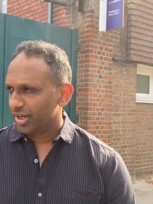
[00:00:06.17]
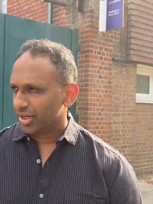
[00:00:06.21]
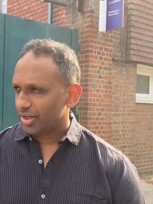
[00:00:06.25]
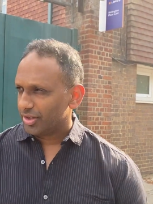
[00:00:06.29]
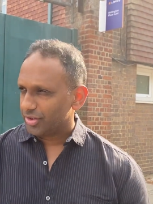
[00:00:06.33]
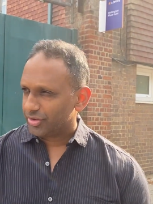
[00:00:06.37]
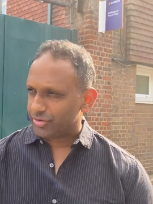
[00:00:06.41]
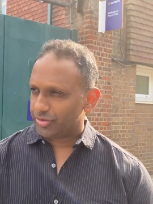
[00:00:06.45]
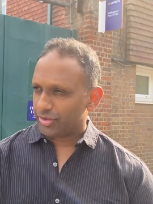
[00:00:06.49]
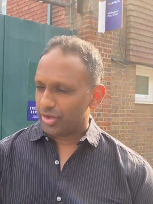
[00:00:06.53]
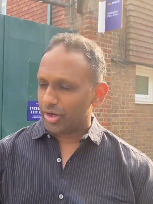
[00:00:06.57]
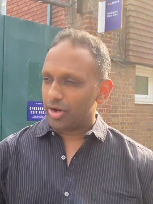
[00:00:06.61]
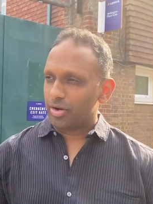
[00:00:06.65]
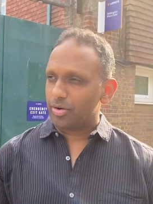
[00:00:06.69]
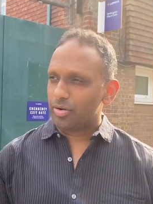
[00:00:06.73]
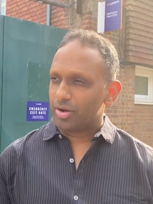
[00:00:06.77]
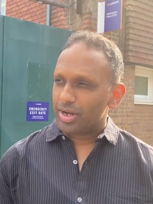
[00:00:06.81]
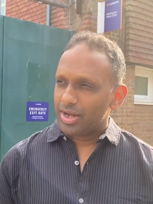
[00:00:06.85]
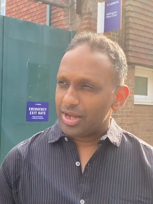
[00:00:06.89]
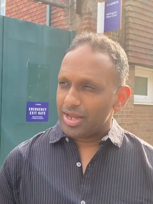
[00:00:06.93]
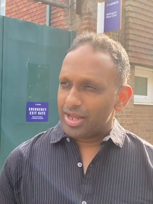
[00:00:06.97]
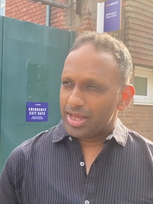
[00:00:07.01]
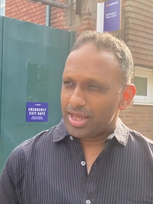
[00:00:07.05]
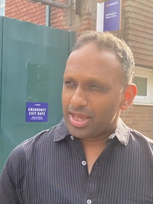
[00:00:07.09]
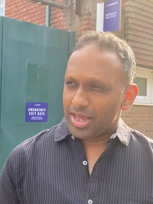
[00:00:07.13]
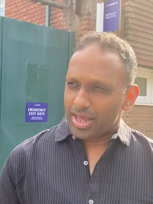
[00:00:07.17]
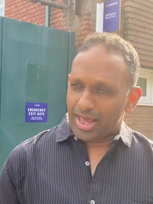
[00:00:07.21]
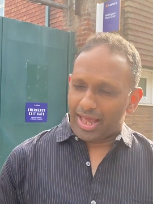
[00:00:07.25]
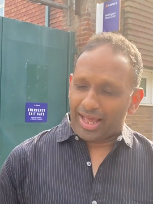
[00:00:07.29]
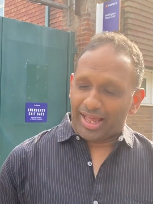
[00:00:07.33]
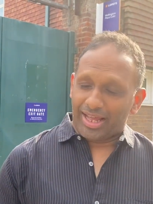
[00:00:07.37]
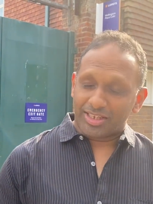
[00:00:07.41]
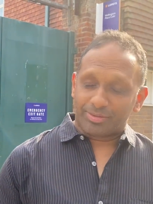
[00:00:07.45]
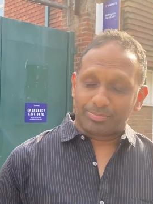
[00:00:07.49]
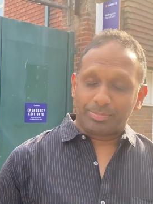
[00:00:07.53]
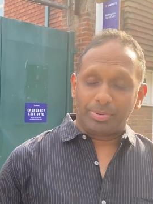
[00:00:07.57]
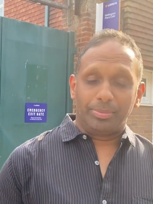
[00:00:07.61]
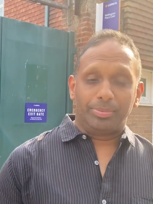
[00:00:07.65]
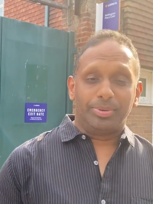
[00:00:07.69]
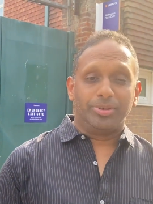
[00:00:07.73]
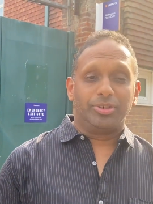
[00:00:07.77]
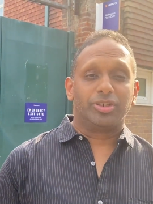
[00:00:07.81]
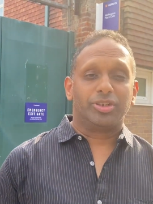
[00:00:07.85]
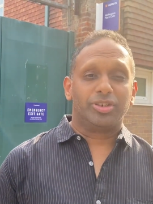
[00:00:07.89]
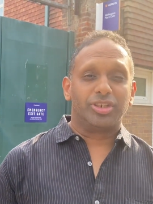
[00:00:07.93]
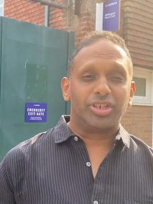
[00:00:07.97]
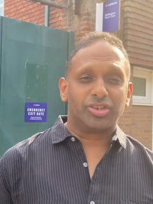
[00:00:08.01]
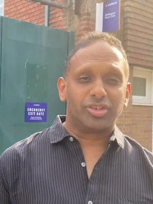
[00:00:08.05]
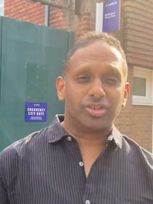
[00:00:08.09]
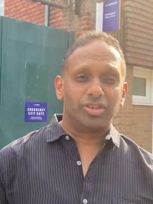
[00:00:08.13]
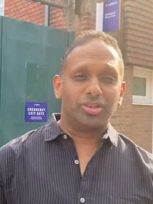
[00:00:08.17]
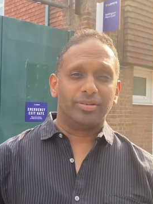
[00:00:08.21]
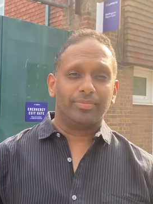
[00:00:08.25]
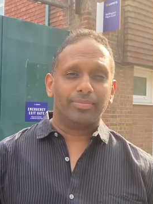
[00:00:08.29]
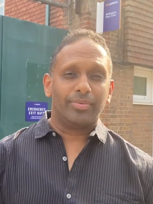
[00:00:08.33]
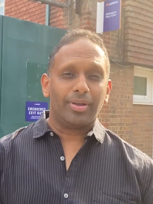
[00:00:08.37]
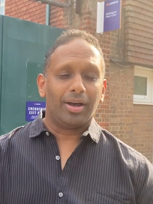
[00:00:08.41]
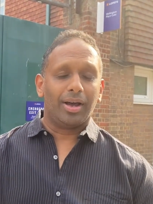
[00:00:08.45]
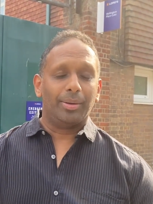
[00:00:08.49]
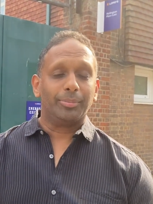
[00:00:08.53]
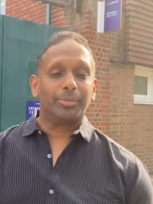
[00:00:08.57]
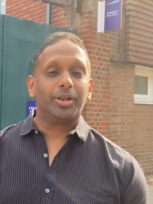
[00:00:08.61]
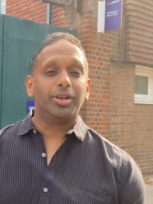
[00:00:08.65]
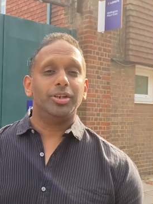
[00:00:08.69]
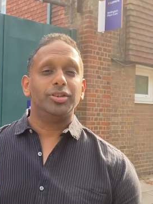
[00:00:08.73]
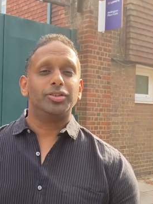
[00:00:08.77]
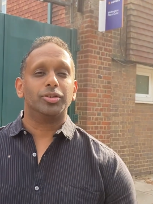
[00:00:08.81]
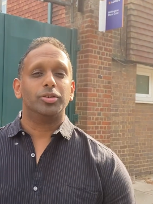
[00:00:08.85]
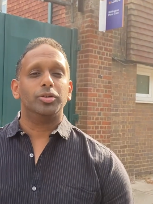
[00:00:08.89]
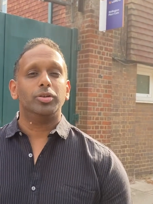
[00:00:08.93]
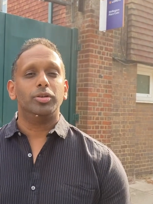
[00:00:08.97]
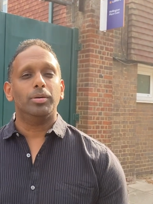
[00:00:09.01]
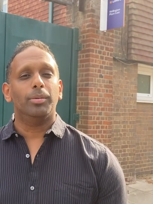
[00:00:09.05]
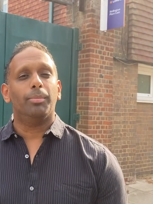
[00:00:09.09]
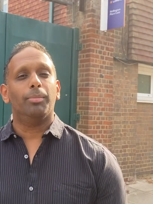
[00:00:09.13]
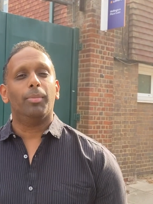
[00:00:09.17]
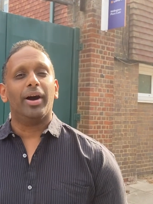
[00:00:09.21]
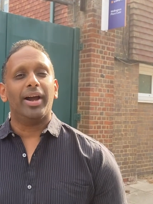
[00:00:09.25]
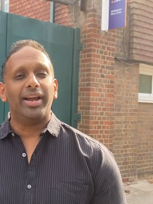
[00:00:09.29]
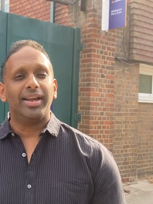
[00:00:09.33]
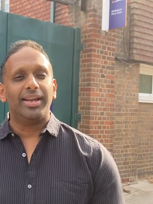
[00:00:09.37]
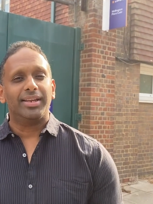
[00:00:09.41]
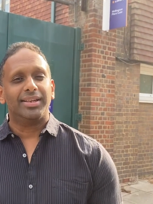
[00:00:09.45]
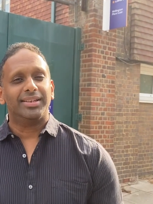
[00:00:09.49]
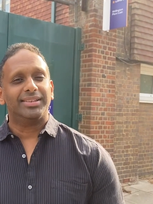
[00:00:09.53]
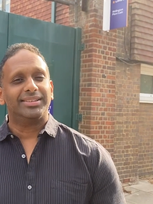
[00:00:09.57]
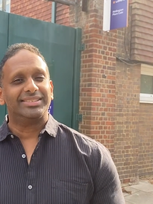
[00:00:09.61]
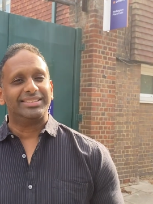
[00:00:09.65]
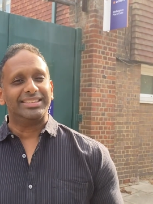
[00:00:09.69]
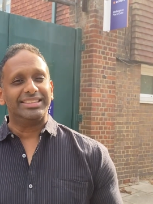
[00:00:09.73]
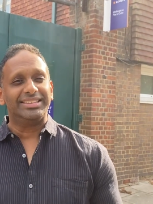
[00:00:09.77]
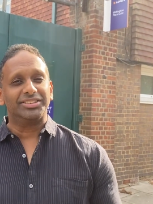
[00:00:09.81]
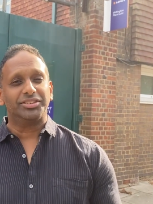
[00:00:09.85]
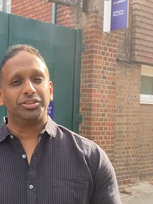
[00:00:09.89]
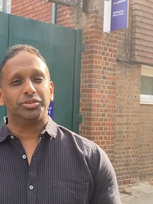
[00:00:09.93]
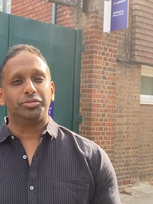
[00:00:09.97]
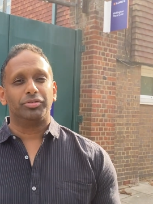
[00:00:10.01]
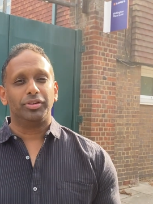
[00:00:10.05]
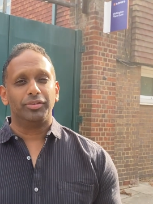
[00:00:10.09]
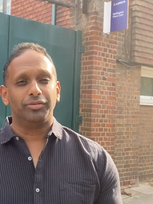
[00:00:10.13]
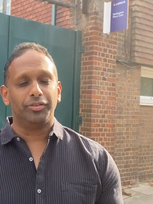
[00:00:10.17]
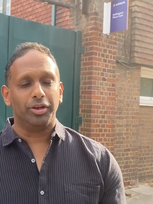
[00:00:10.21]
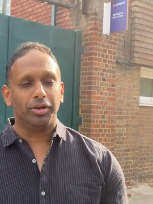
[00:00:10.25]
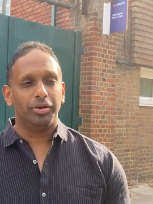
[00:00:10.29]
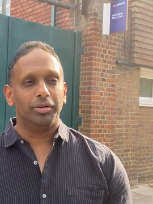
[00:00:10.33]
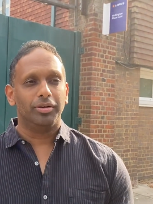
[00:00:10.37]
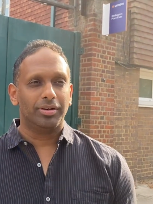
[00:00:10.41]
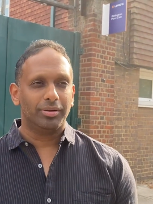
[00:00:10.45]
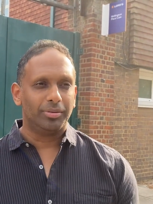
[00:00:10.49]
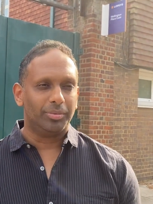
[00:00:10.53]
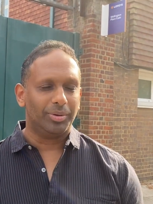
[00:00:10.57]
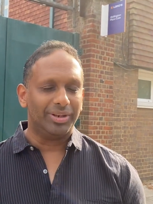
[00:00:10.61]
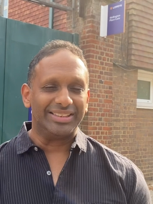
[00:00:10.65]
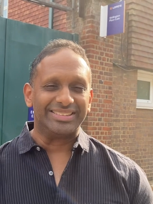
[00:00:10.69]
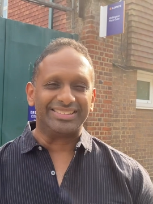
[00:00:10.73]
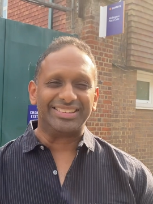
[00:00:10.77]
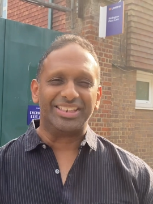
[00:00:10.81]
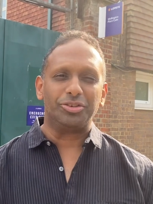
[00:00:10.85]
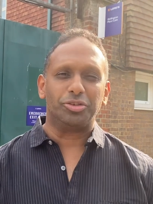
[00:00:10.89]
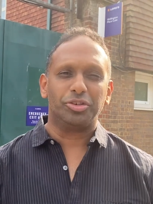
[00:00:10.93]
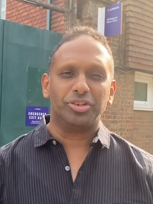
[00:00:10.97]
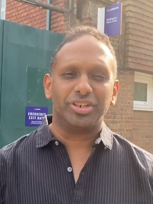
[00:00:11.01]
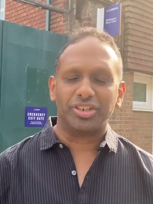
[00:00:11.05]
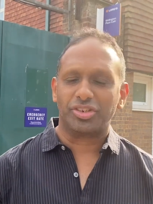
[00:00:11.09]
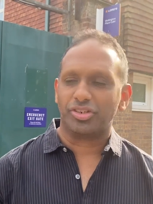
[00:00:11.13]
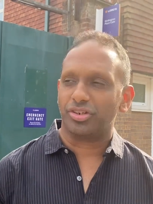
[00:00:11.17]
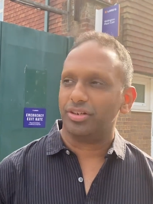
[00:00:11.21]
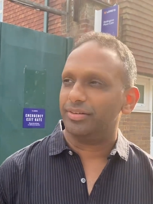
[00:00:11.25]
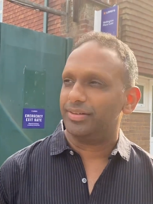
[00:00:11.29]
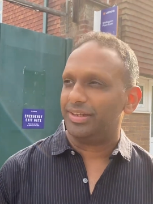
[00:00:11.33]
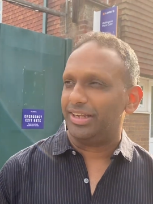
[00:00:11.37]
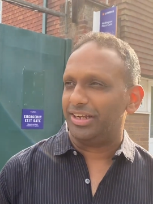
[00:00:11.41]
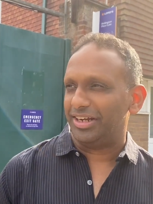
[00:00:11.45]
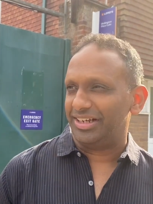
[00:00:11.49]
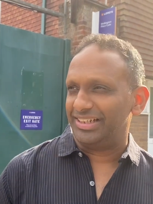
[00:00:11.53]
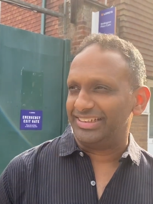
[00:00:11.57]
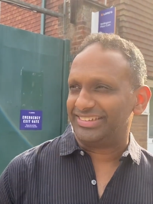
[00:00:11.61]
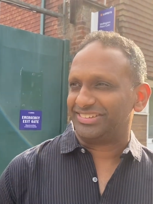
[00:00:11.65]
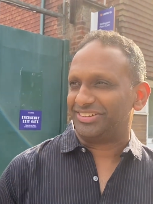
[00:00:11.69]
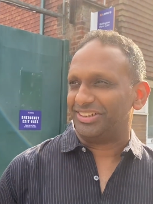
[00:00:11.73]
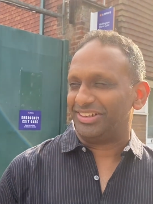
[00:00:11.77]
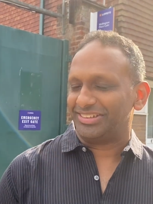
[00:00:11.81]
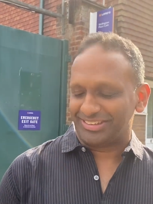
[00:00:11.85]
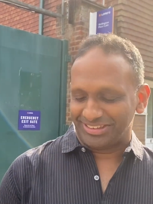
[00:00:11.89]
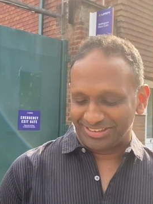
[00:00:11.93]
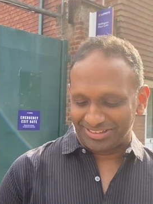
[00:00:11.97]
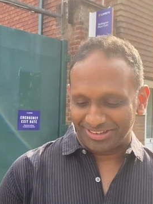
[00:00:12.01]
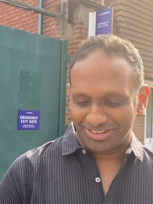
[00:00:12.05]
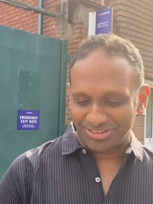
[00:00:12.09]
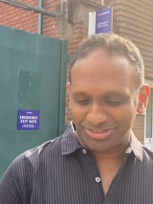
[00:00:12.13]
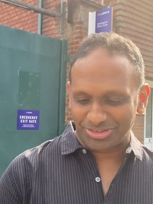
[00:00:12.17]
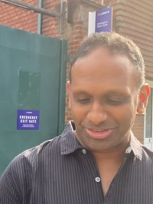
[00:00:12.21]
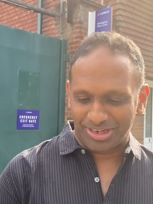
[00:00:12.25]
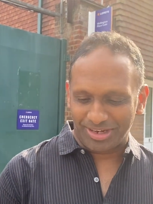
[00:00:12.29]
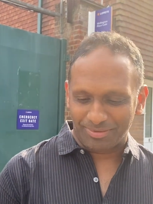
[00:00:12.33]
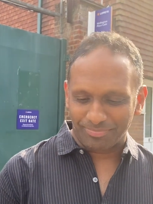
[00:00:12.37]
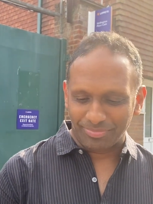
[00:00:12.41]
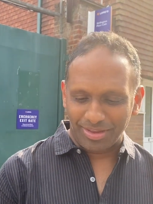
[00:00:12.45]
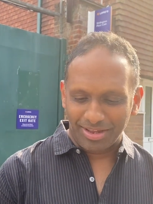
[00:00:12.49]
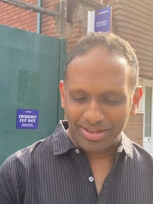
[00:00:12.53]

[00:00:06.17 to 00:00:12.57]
So as per tradition, I'm going to do my season review. Well, I say tradition, it only started last year.